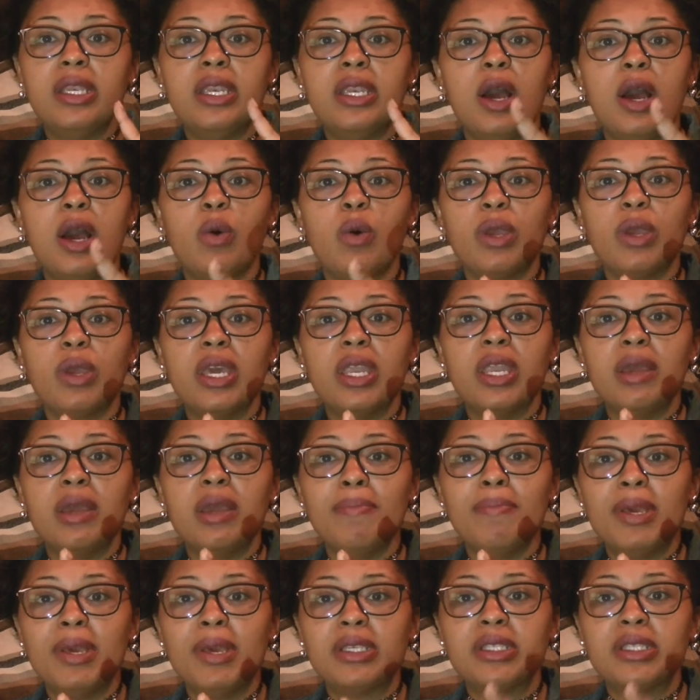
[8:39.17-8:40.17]
Don't get it
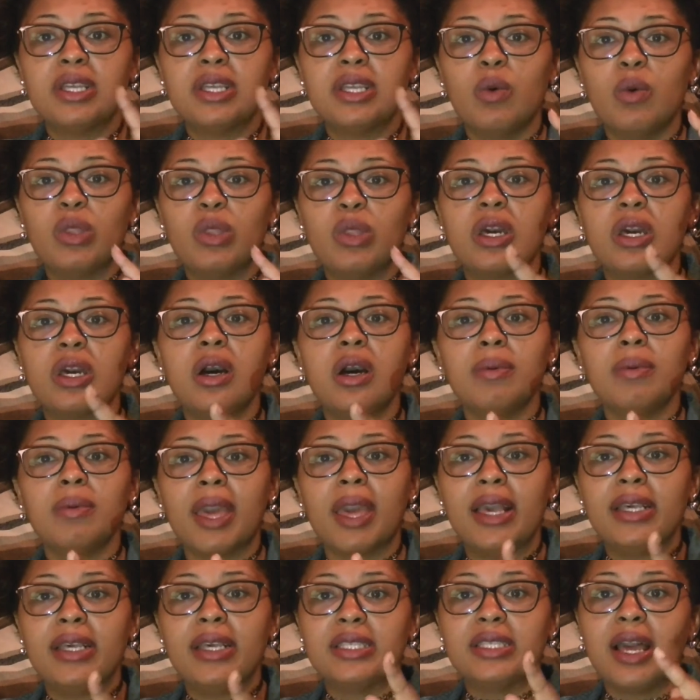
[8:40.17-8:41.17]
mixed up with
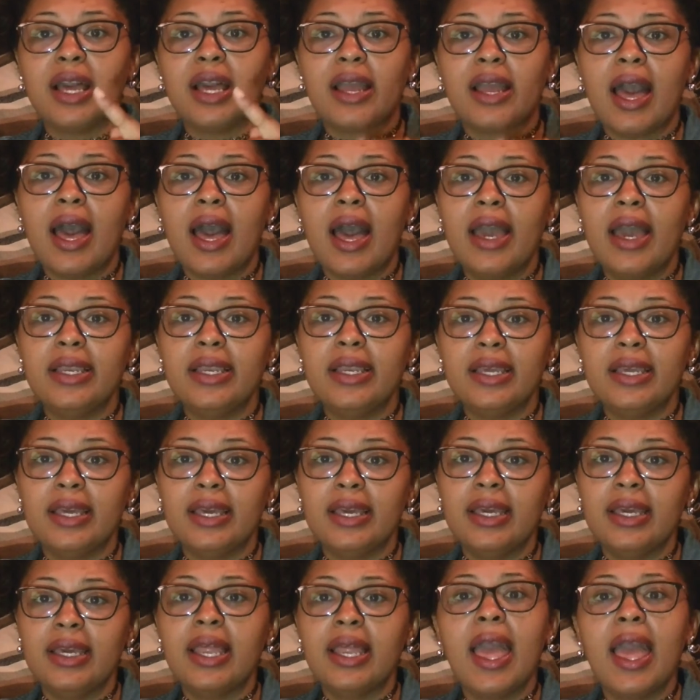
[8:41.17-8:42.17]
cupcakes like I
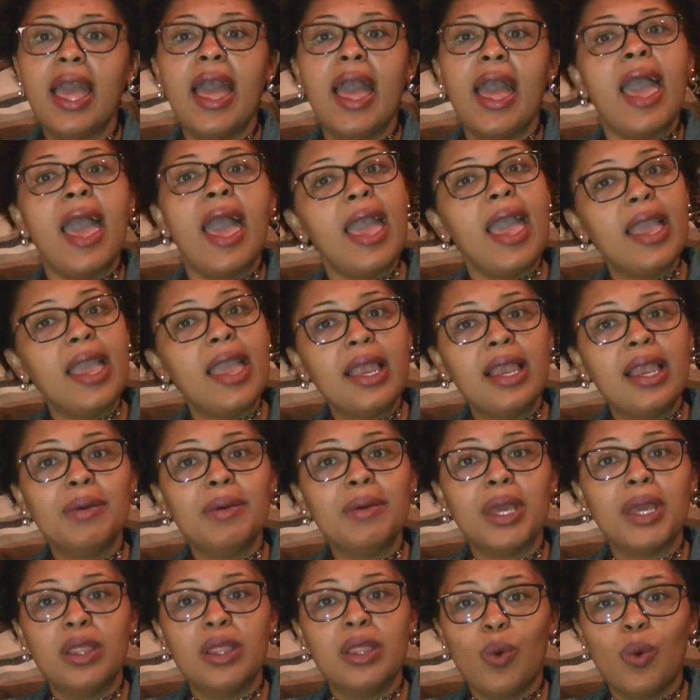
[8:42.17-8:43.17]
did and end up
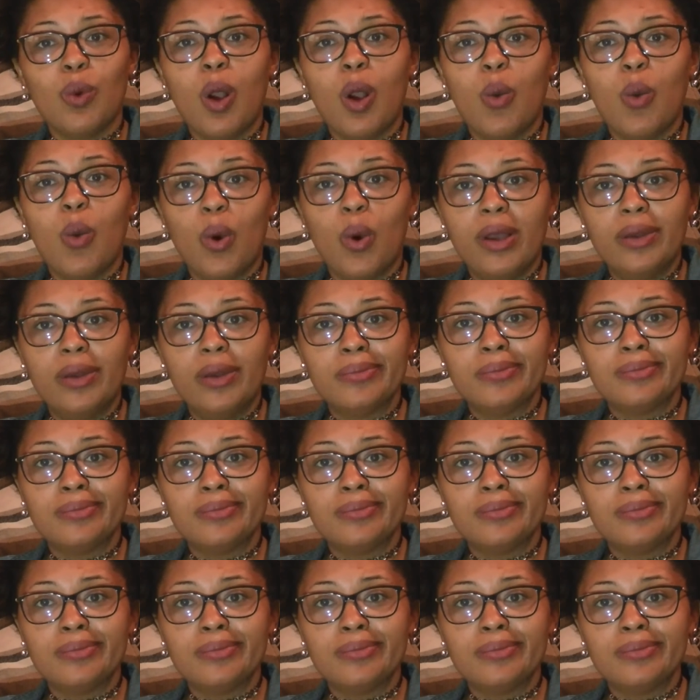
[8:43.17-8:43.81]
getting the wrong one.